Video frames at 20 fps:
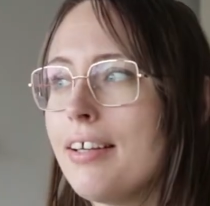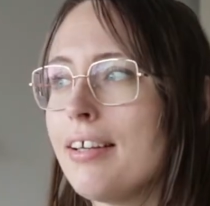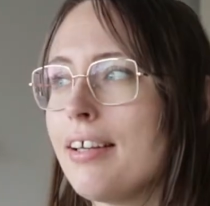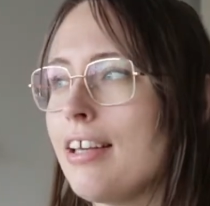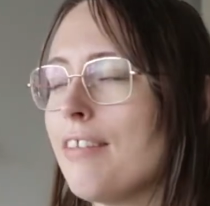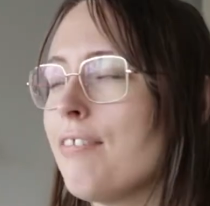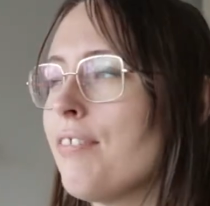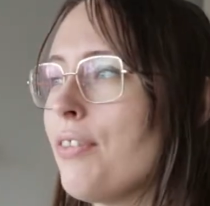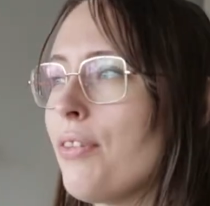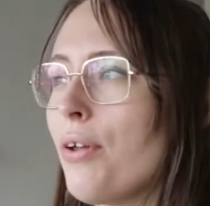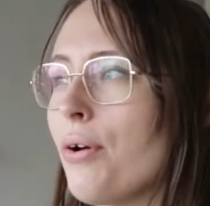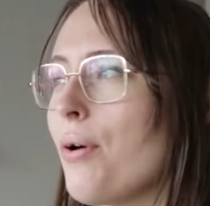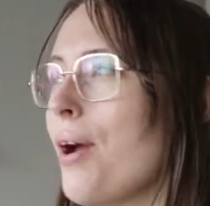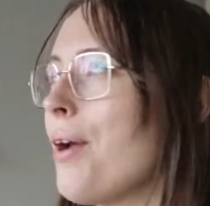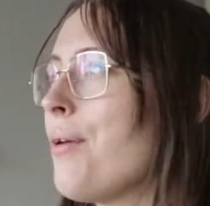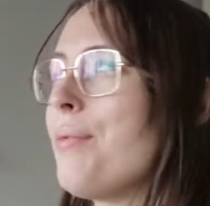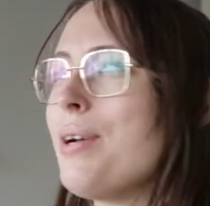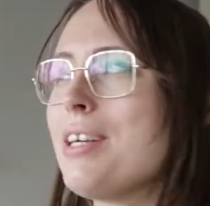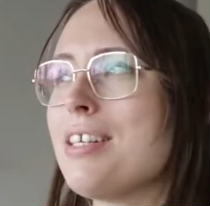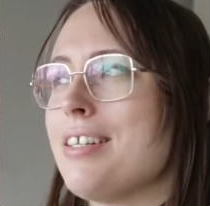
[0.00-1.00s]
even though
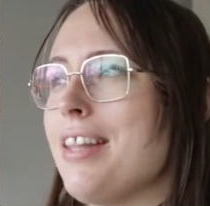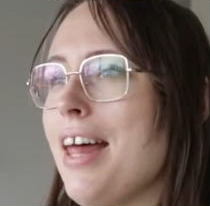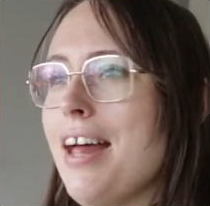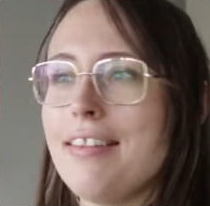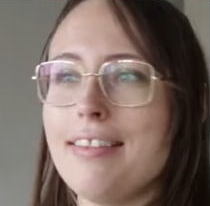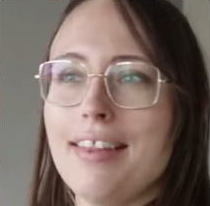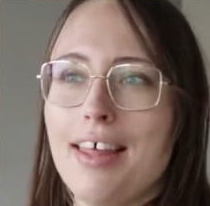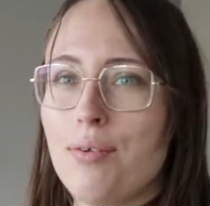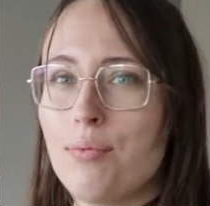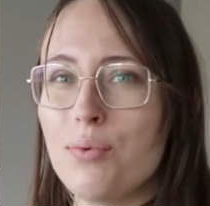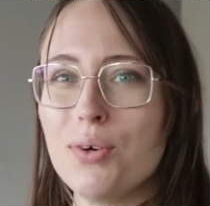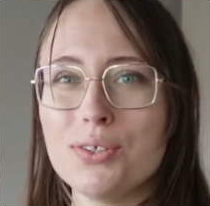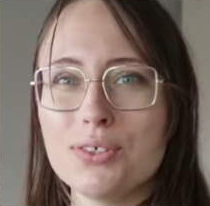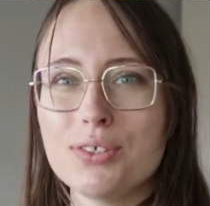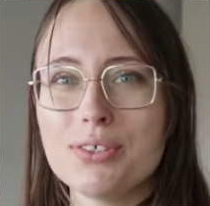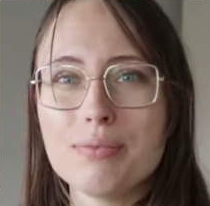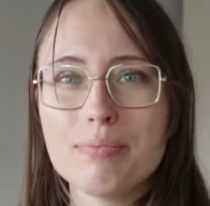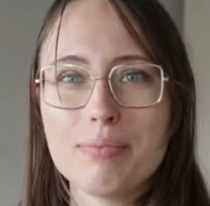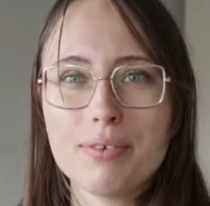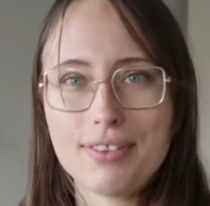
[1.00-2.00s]
I wish that there
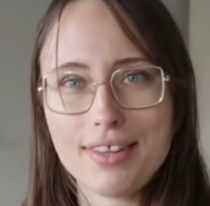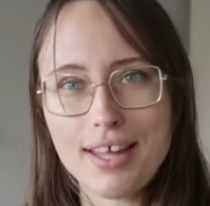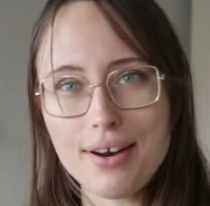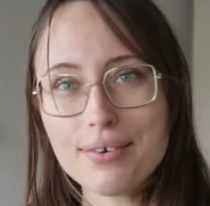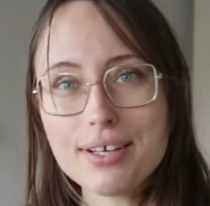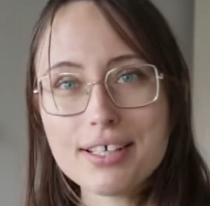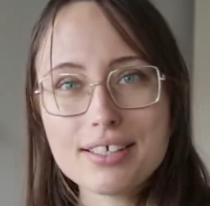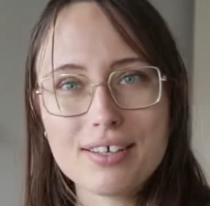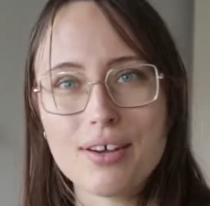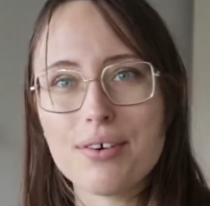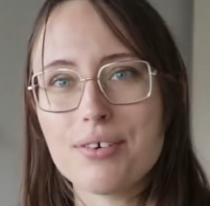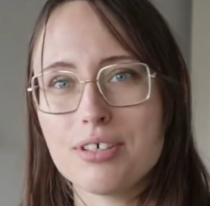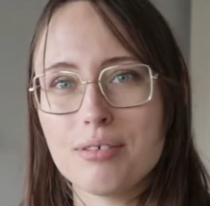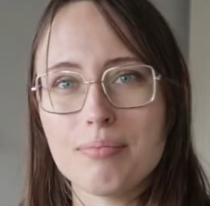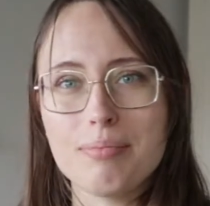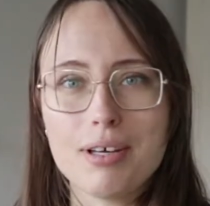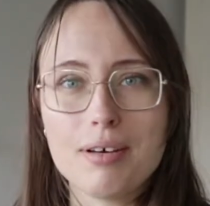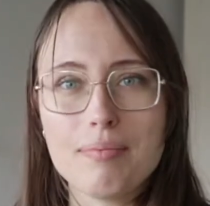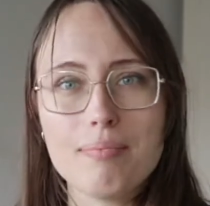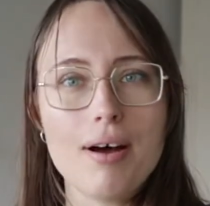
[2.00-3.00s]
wasn't, but there is going to
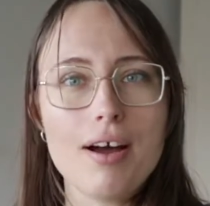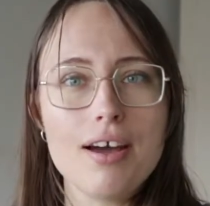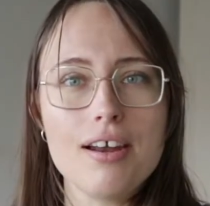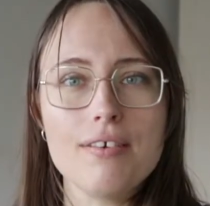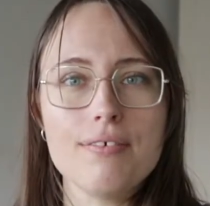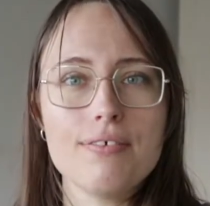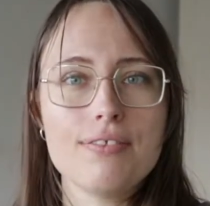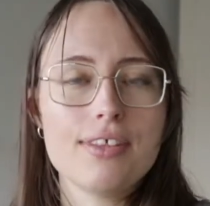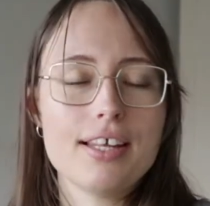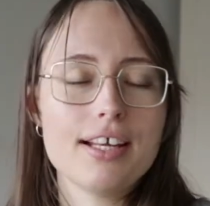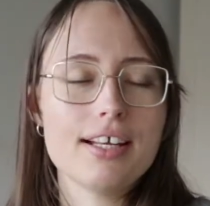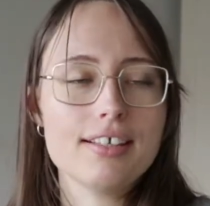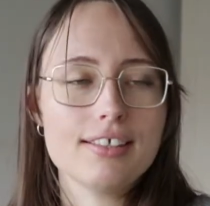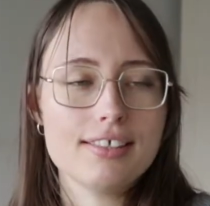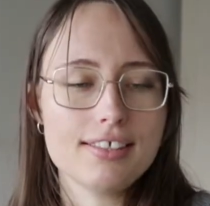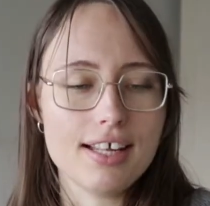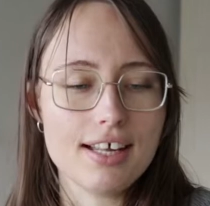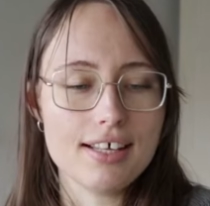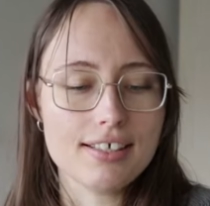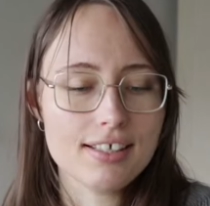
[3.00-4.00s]
be a pile of things
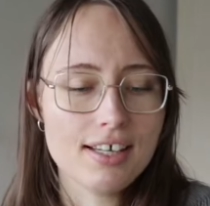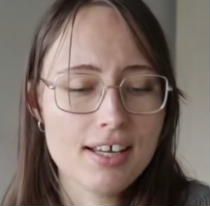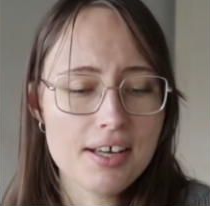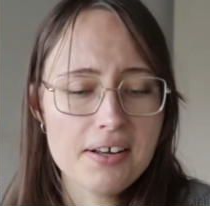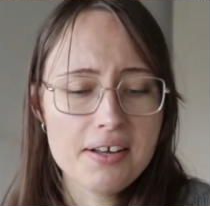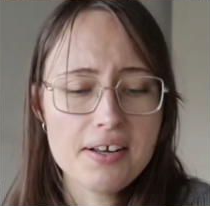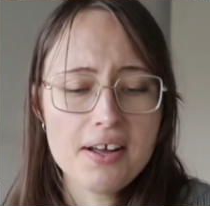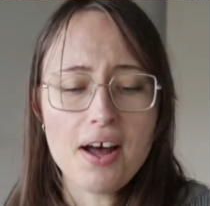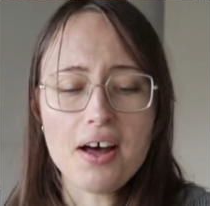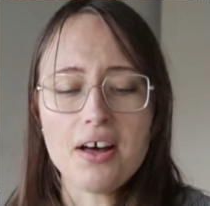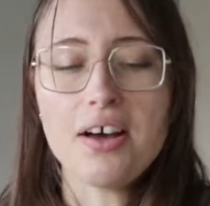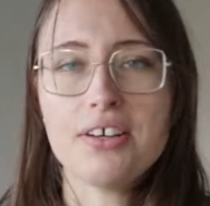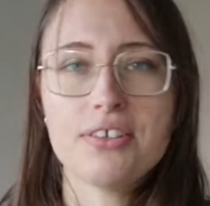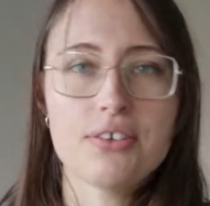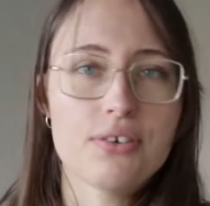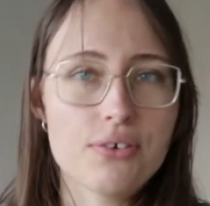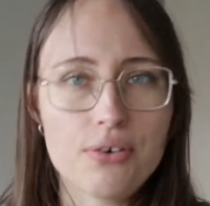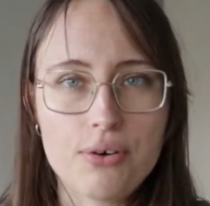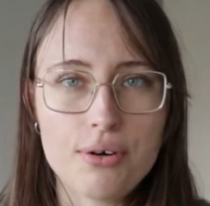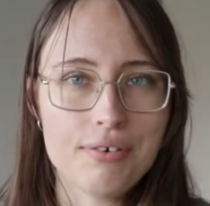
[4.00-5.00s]
that I
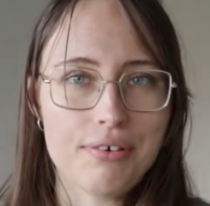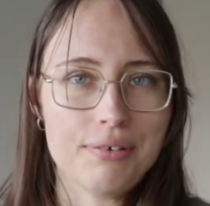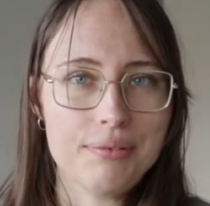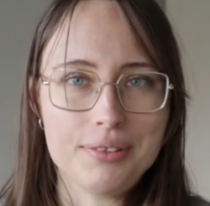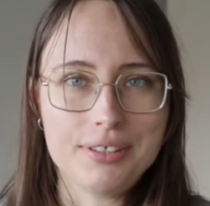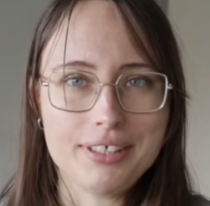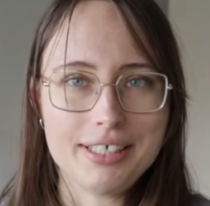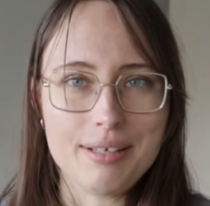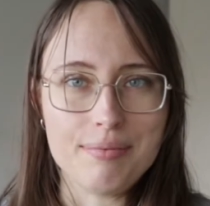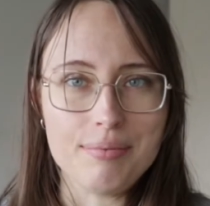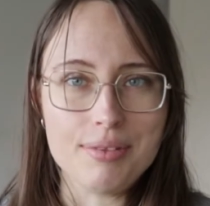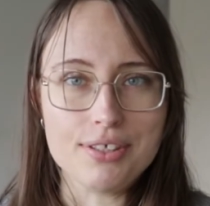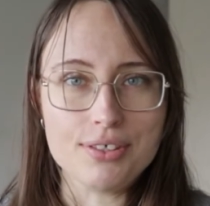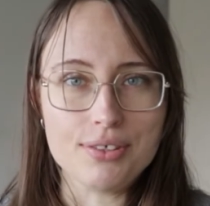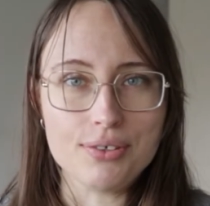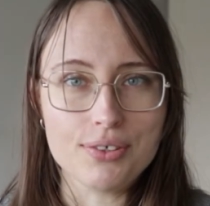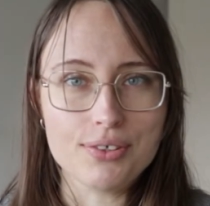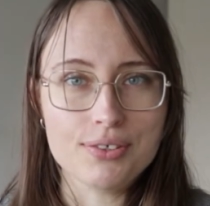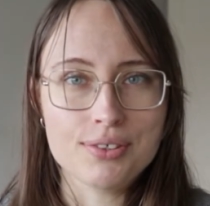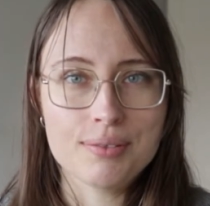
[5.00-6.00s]
don't know if I want to keep this
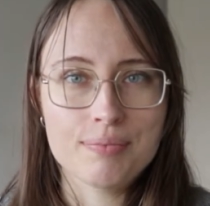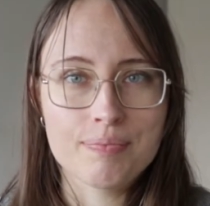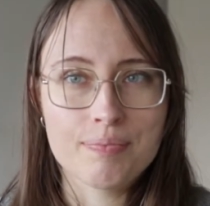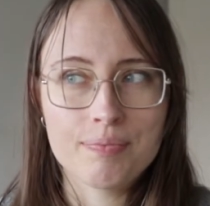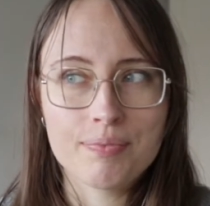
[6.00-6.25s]
or not.